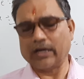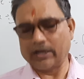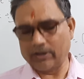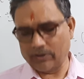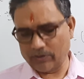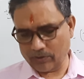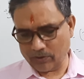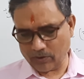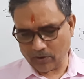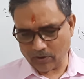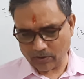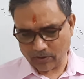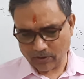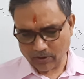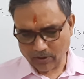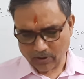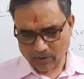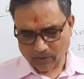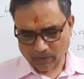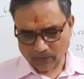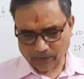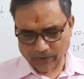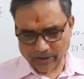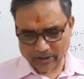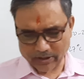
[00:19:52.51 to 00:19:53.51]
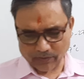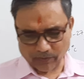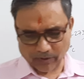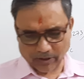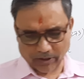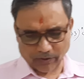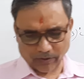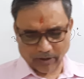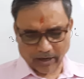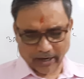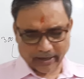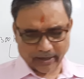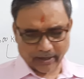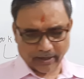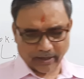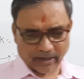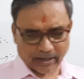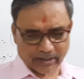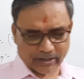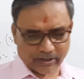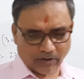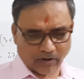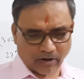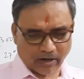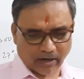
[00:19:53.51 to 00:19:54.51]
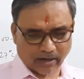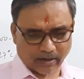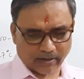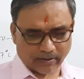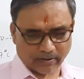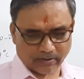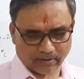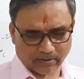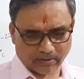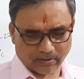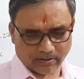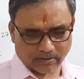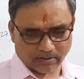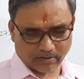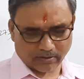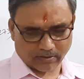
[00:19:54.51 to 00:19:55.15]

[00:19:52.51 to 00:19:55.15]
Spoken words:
And you know, first what you write in increasing order?